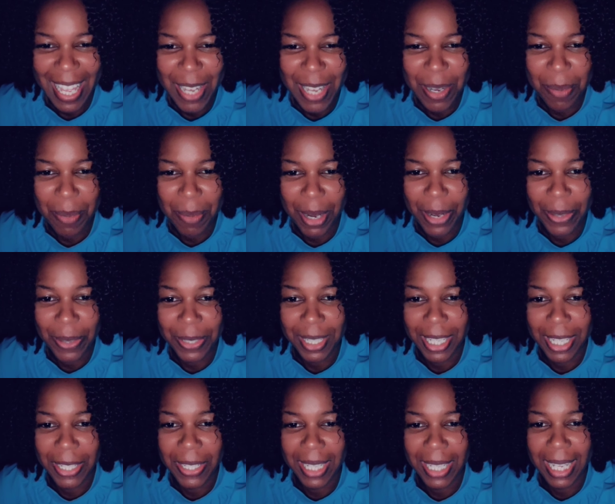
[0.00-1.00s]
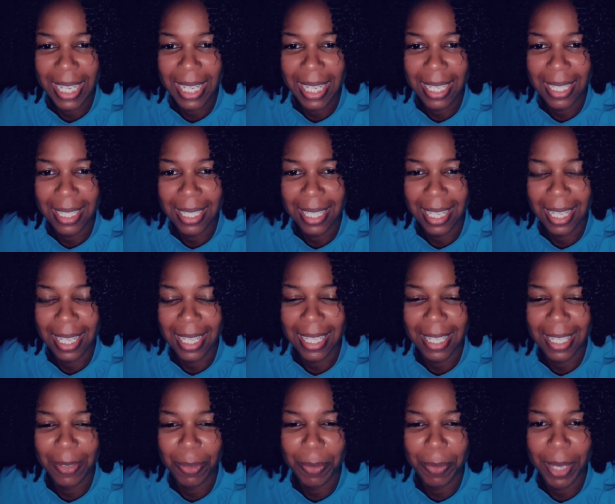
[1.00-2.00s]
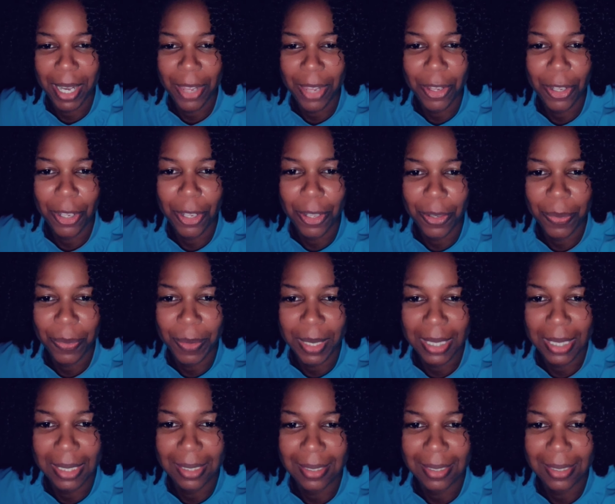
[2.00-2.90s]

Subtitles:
Tomorrow's another day, and it will be another long one.